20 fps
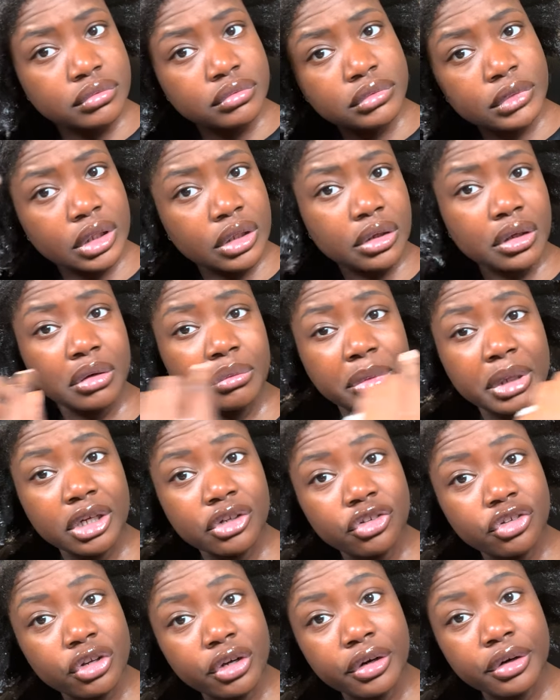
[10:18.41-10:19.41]
Look at my
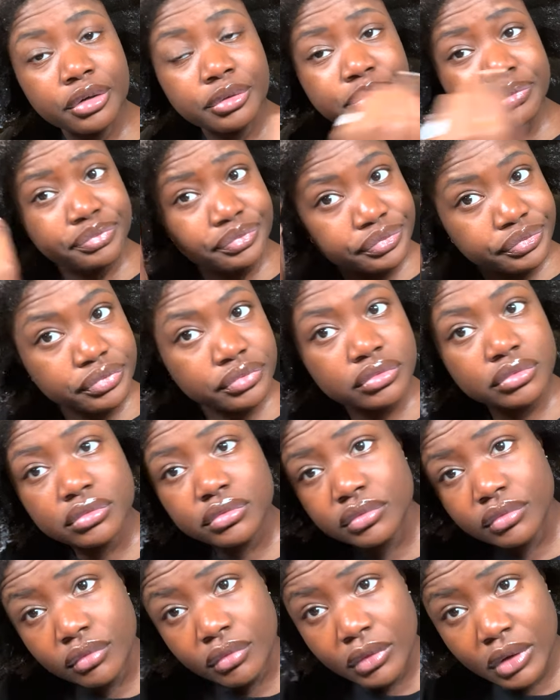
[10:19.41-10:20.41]
chair,
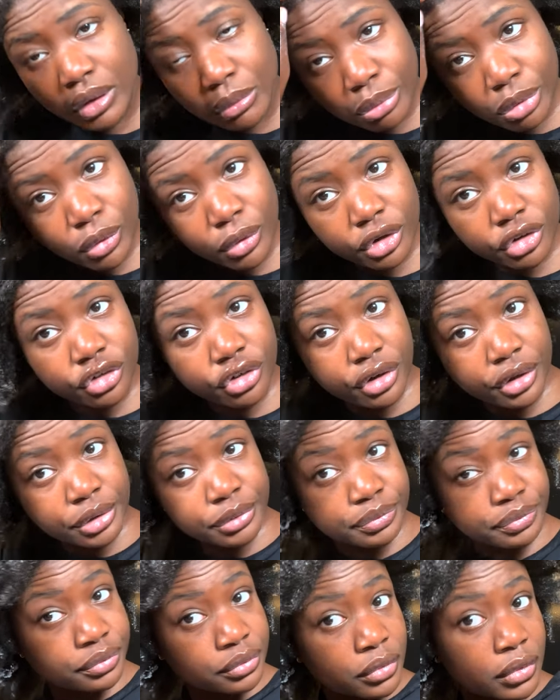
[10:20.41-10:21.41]
poor chair.
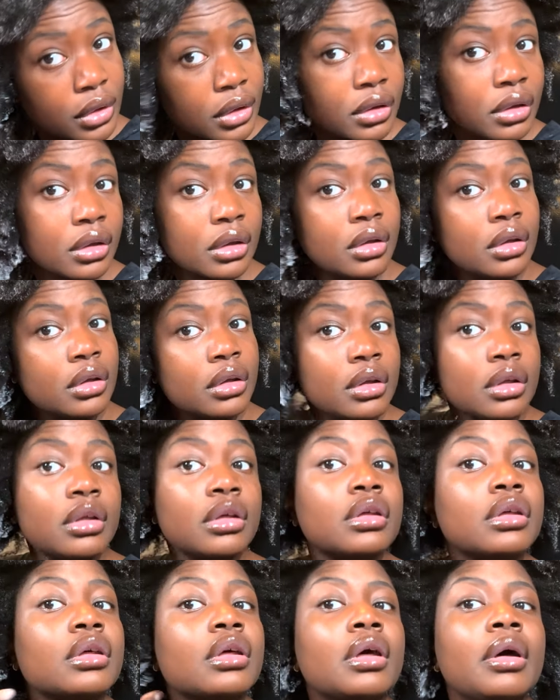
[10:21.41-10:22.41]

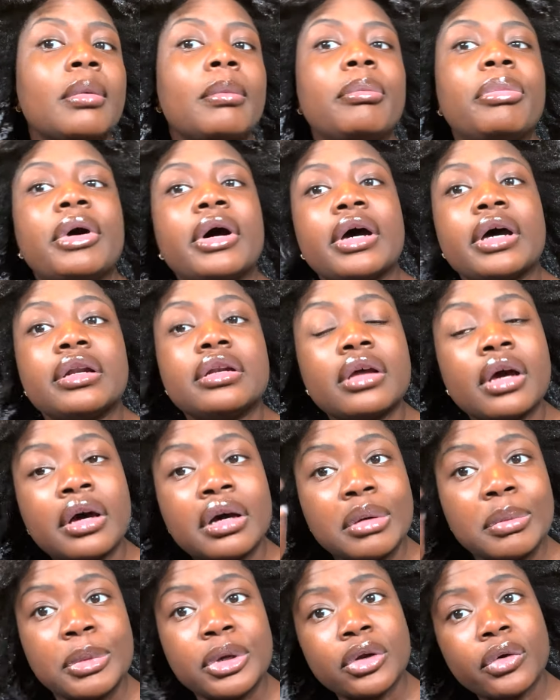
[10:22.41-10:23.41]
But um,
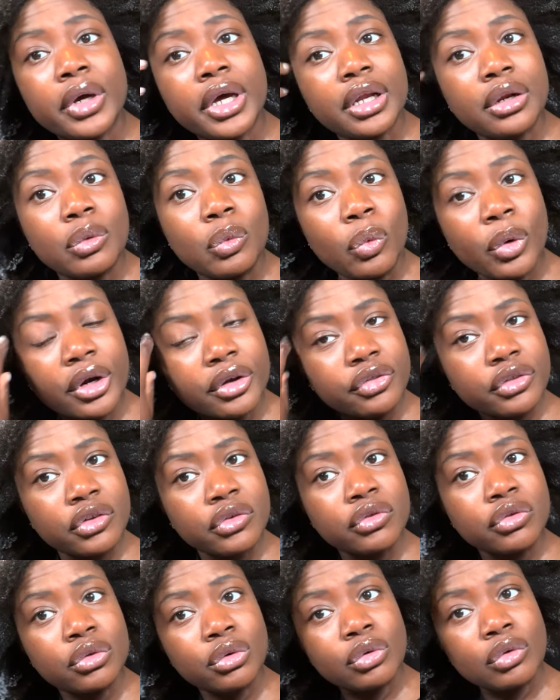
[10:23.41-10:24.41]
I'm gonna go ahead and work this
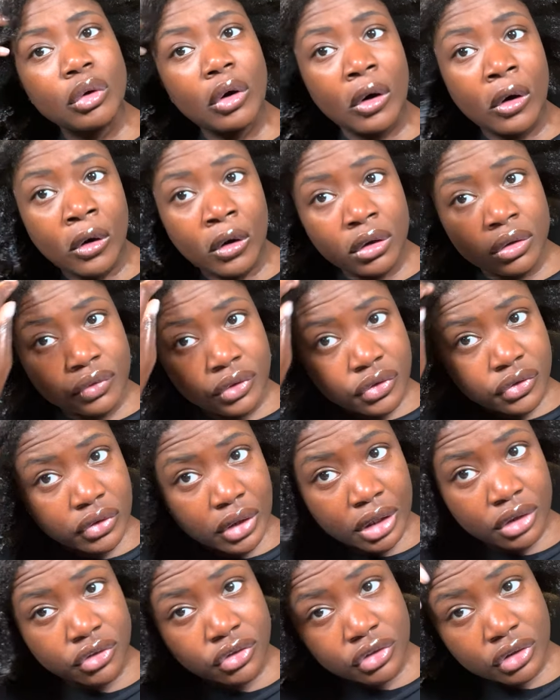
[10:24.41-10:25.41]
through all the
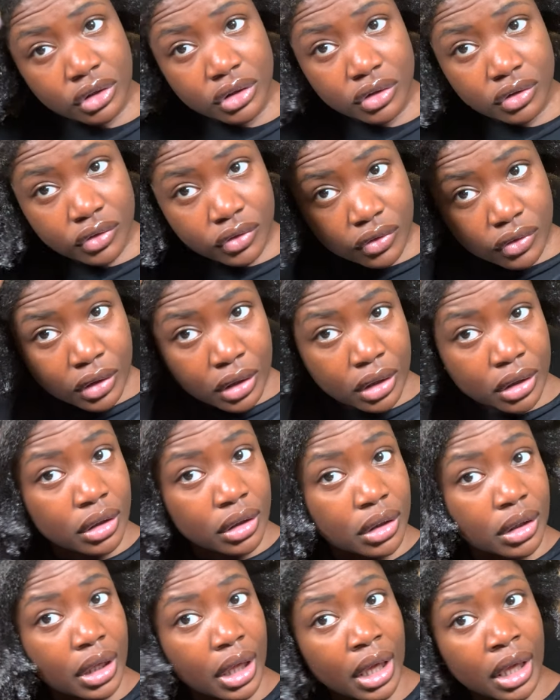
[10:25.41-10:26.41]
sections
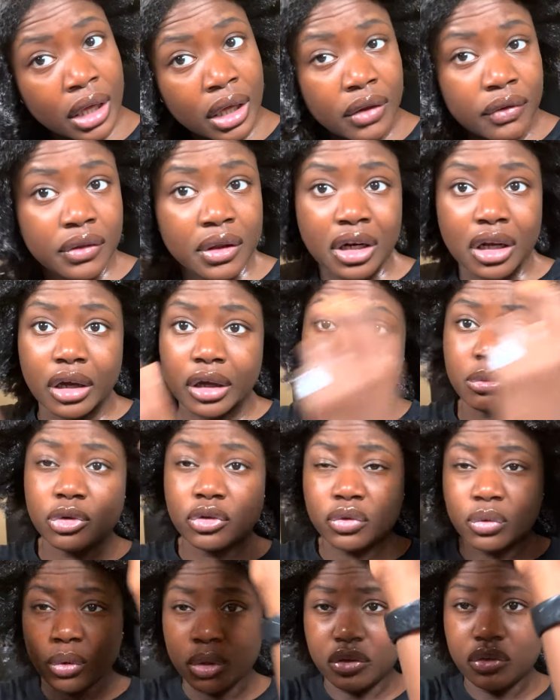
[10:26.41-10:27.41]
and then I'm
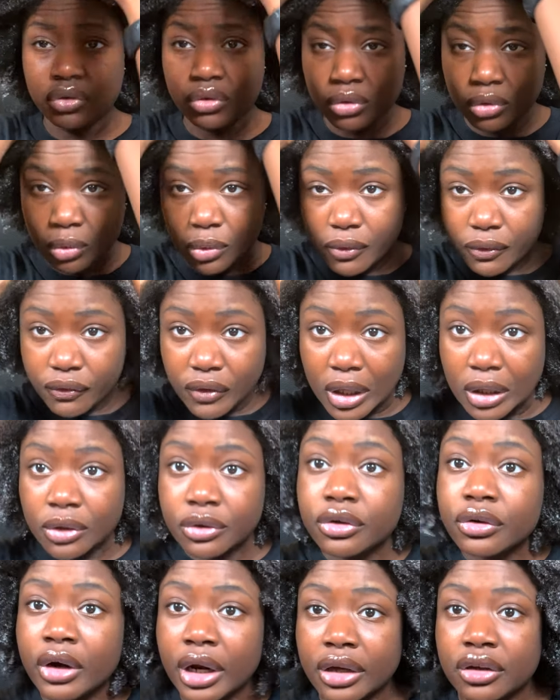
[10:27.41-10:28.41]
just going to follow
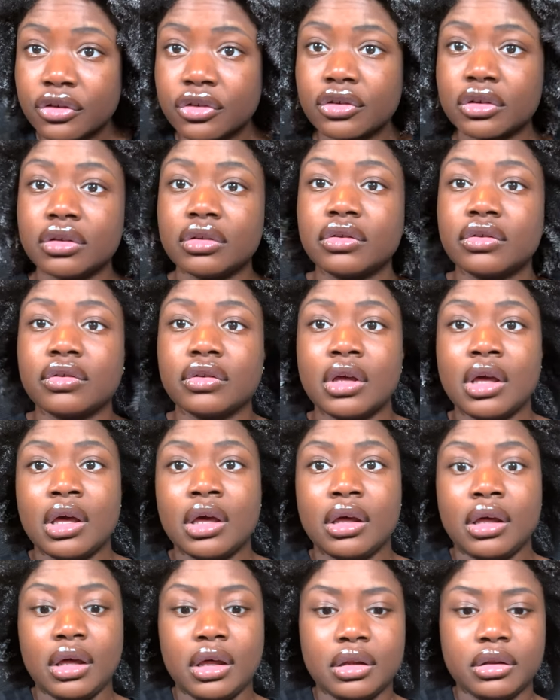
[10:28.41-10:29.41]
directions
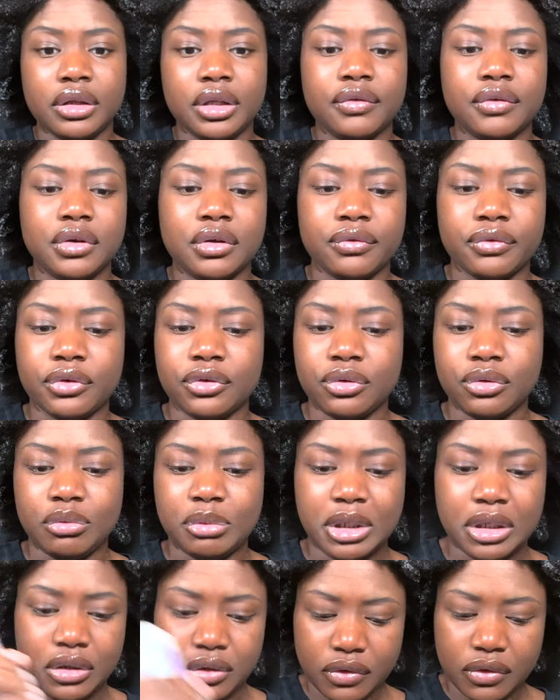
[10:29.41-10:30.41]
and leave it in for two
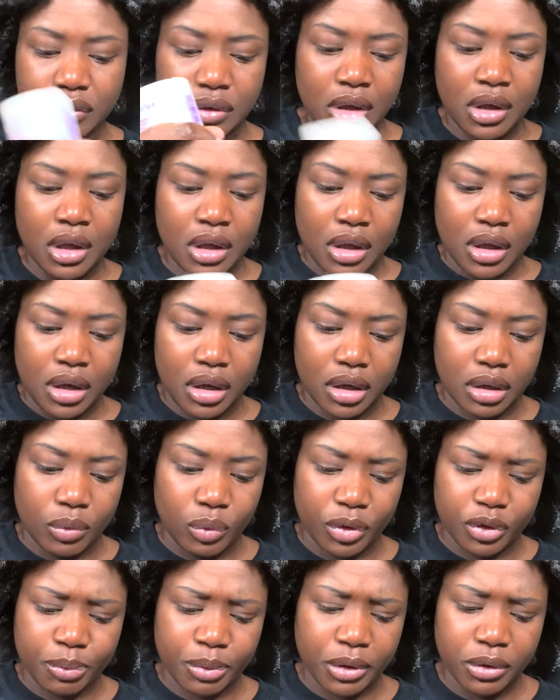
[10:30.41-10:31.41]
minutes. Um,
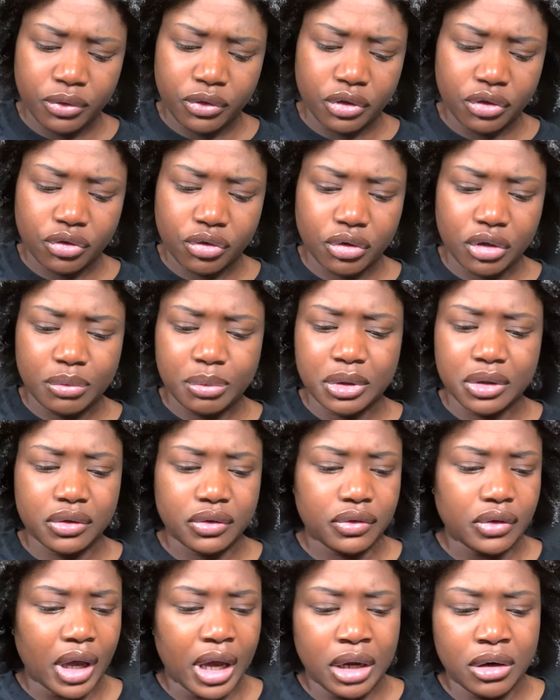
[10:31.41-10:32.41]
with protein
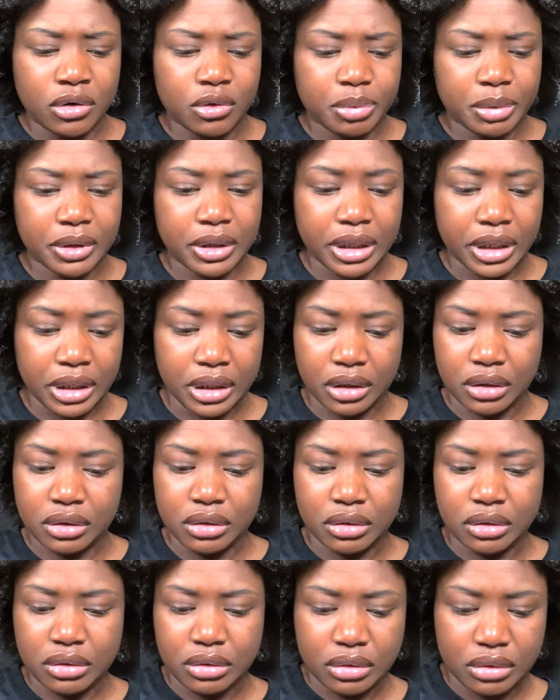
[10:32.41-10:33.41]
treatments, I don't play
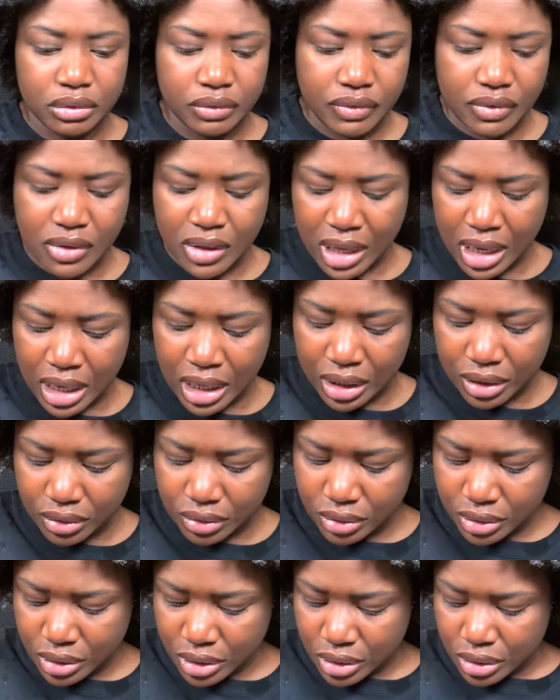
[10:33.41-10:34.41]
that,
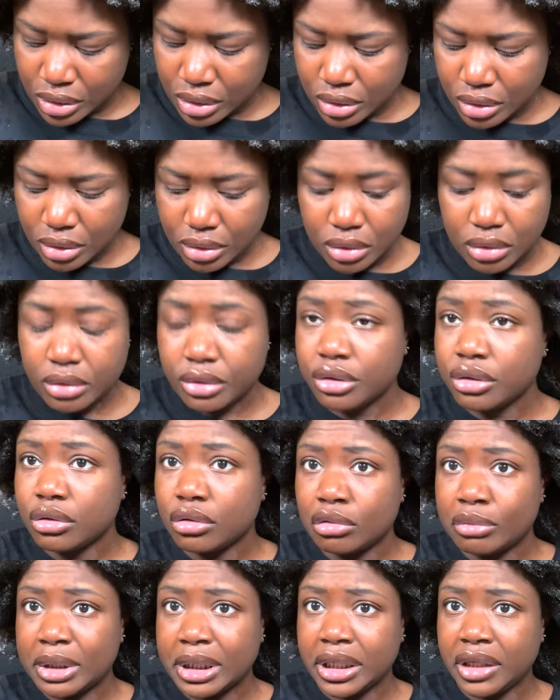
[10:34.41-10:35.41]
oh, you know,
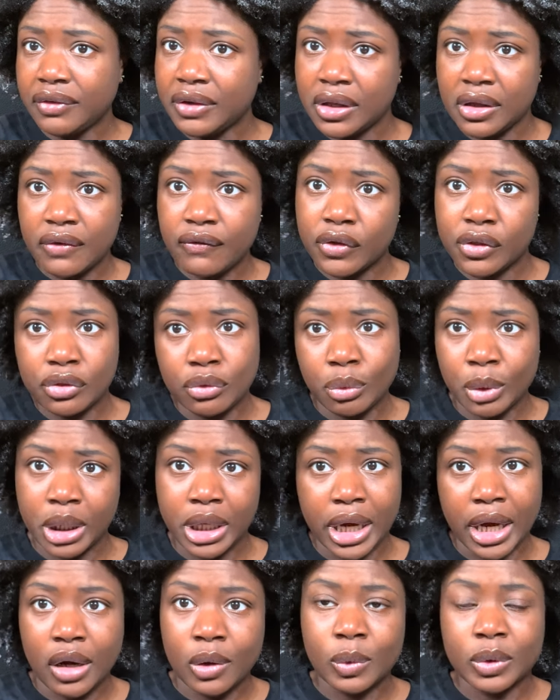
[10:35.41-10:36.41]
I'm gonna leave it in for three
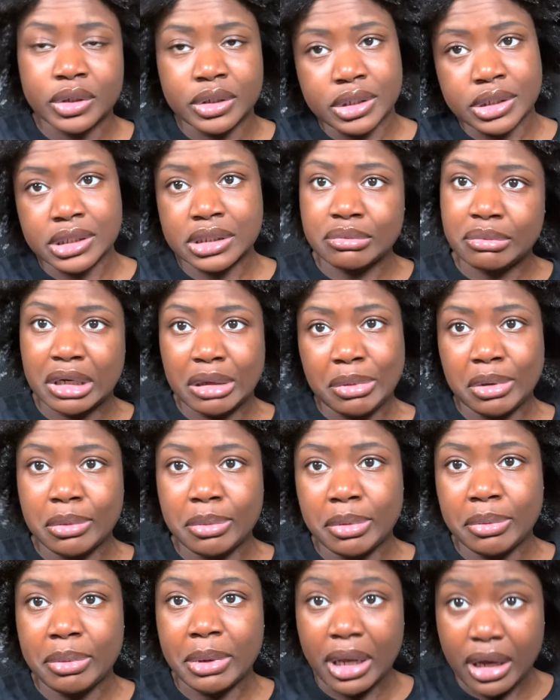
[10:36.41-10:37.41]
hours and blah, blah,
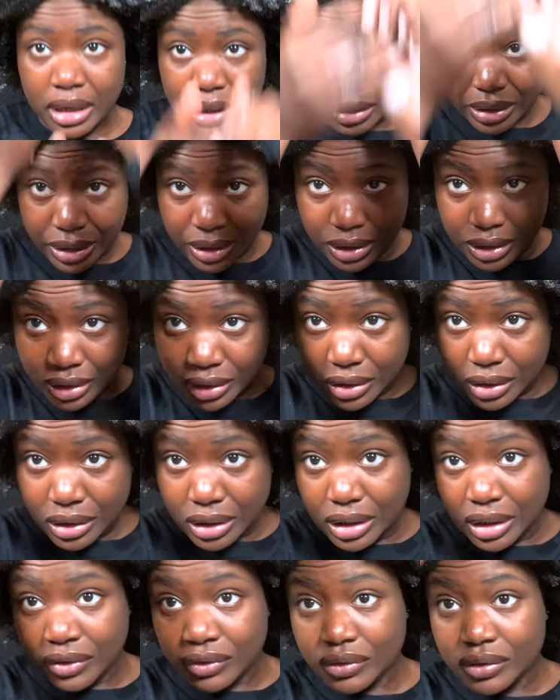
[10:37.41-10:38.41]
blah, blah. Like,
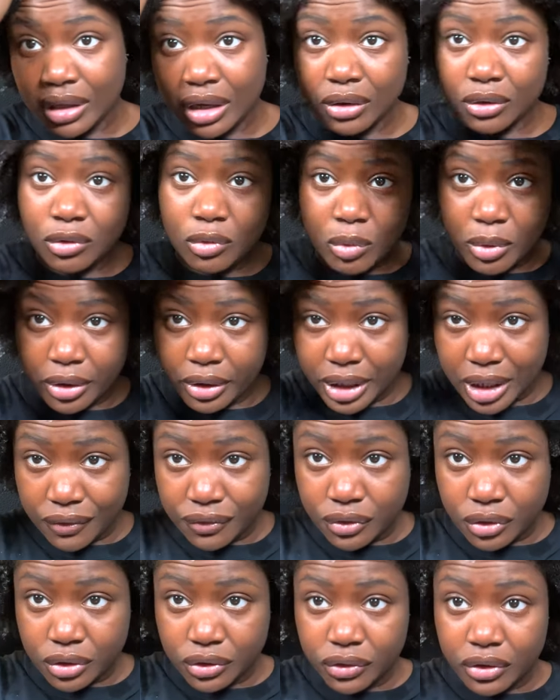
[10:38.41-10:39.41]
it's not gonna work
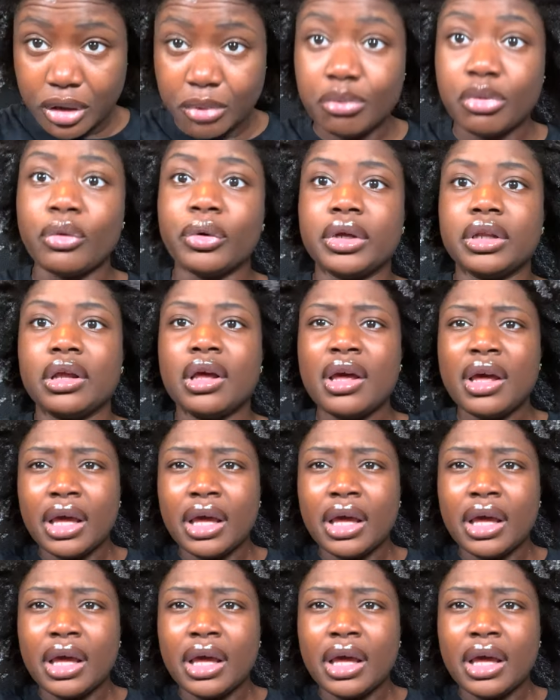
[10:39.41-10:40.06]
after a certain point.